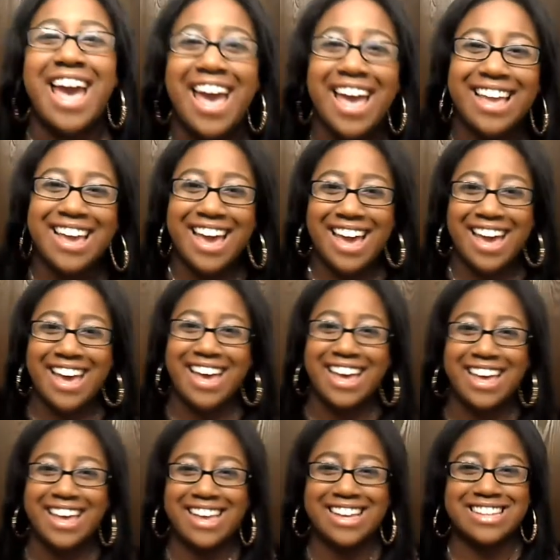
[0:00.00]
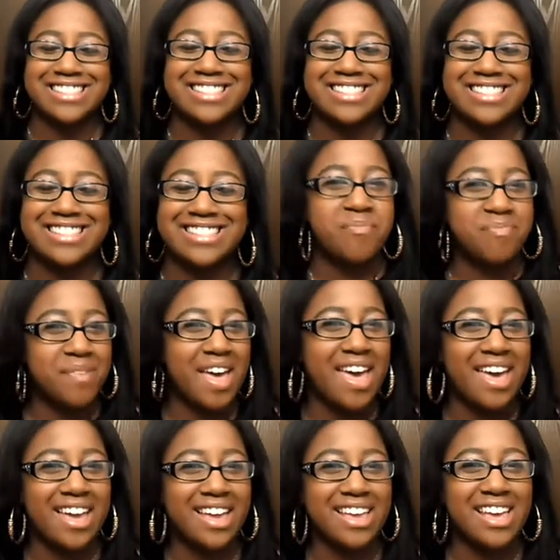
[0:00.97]
Hi guys, I'm
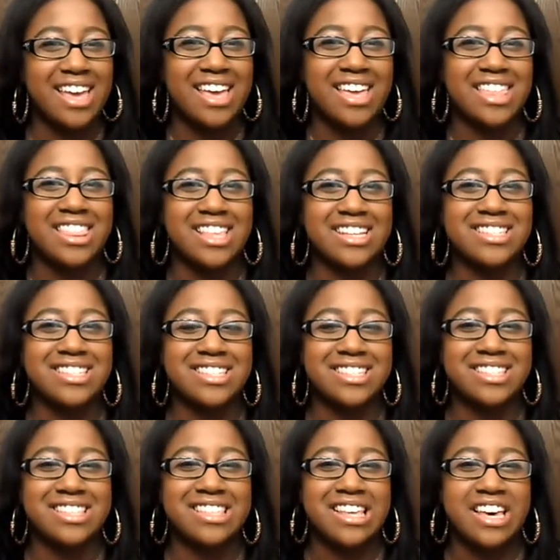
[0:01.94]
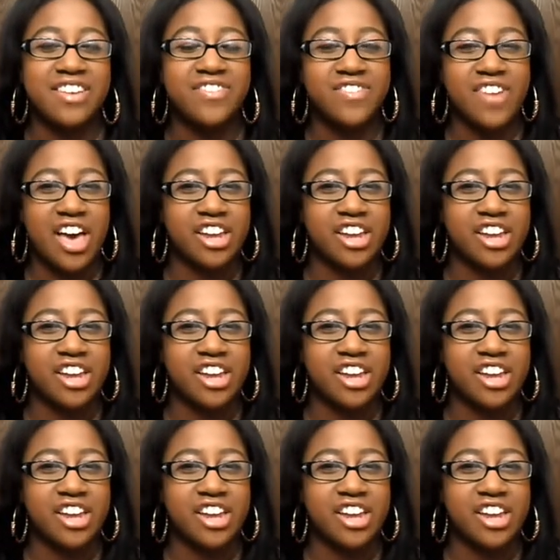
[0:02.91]
back and this is the